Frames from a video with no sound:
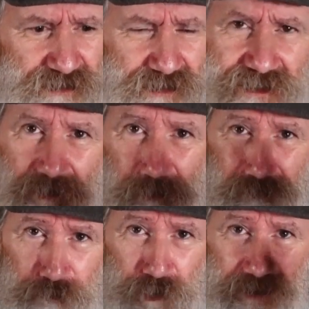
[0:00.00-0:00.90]
It's not
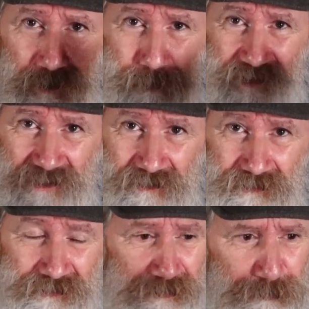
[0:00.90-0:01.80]
fully up yet,
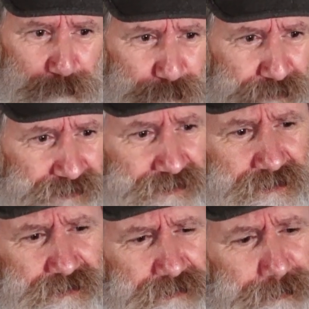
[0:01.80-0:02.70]

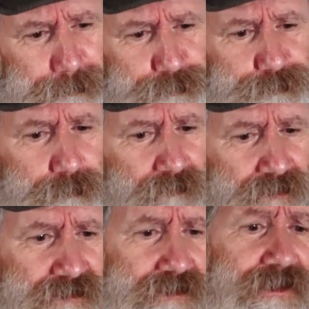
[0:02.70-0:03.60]
but
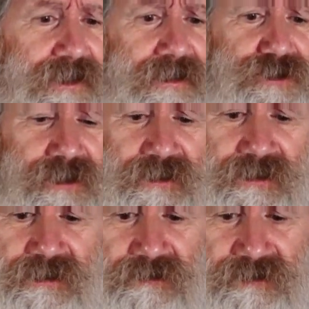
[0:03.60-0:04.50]
yeah, I actually
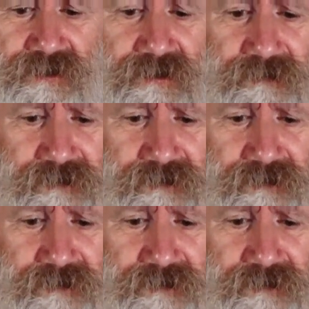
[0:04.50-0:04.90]
like this